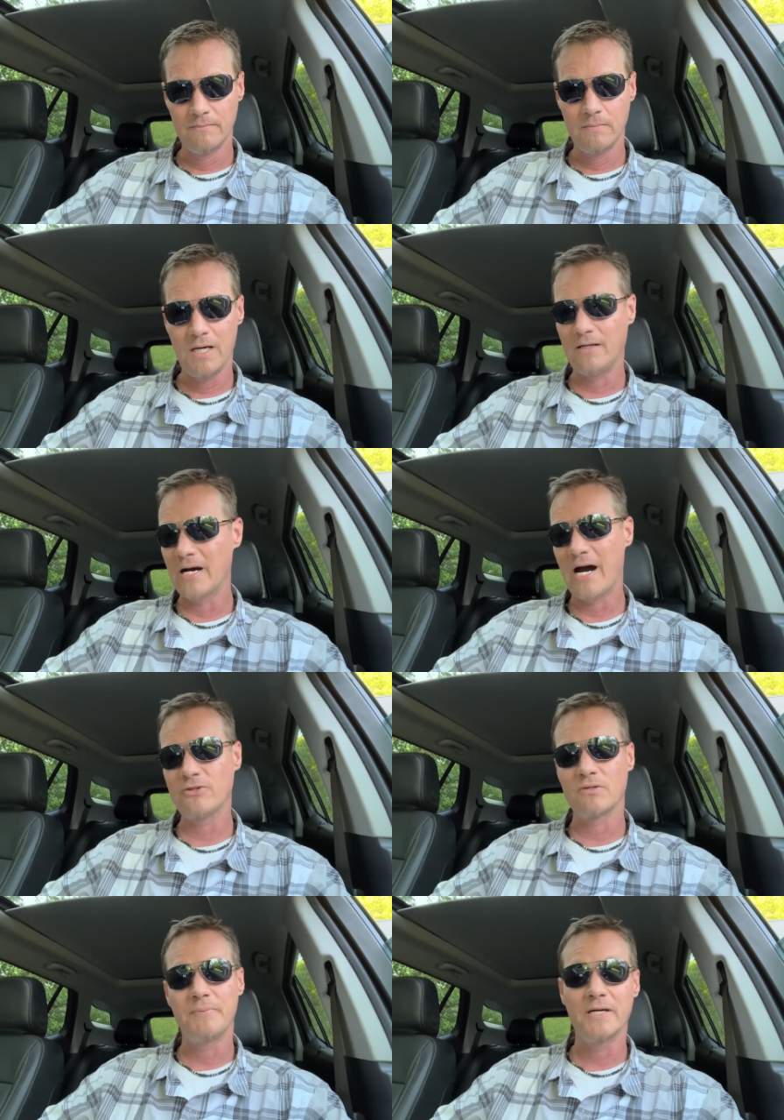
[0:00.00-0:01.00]
And guys
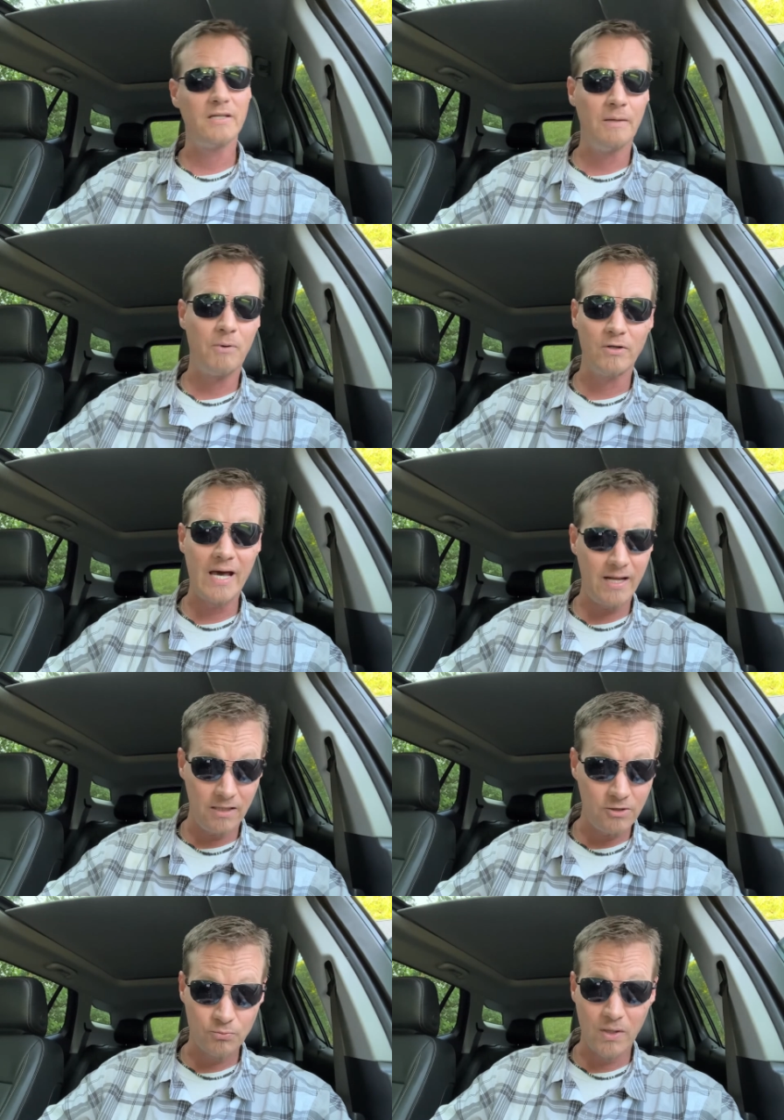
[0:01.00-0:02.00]
are picking up on that
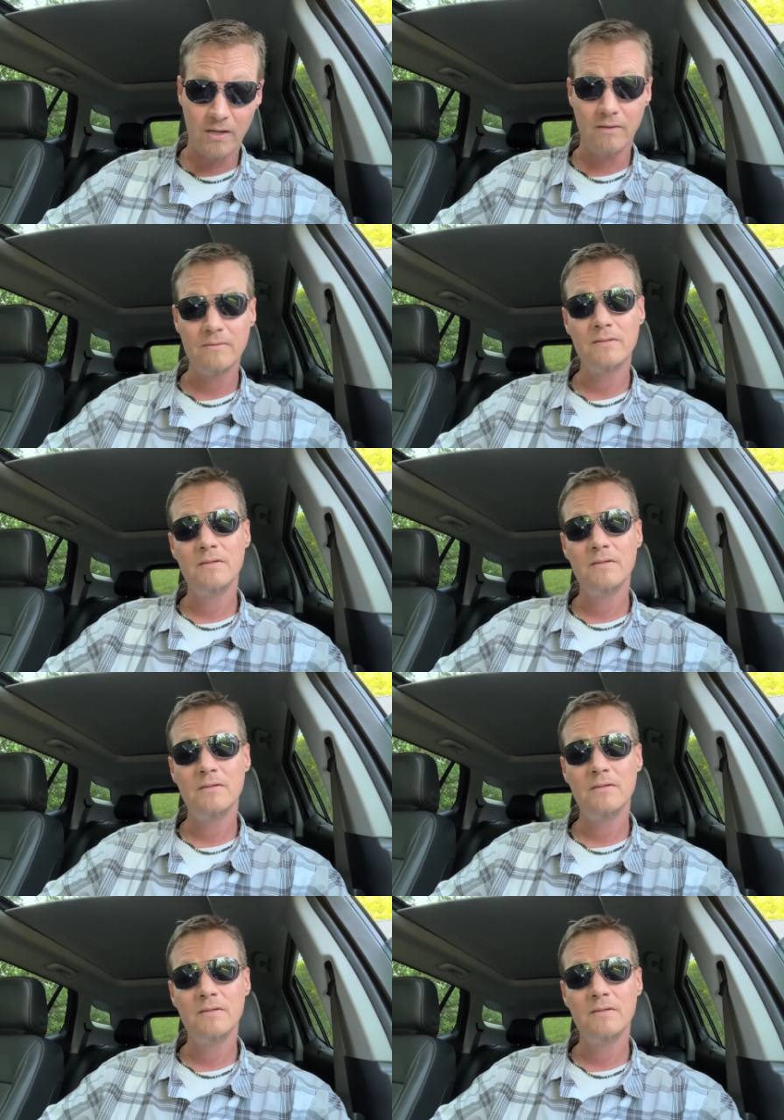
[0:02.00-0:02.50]
as well.